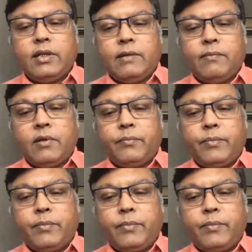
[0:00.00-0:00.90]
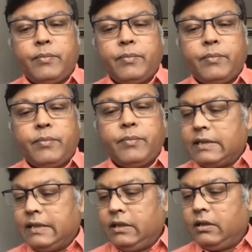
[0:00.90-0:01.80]
Development, in short,
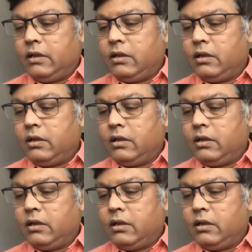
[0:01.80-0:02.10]
CEED,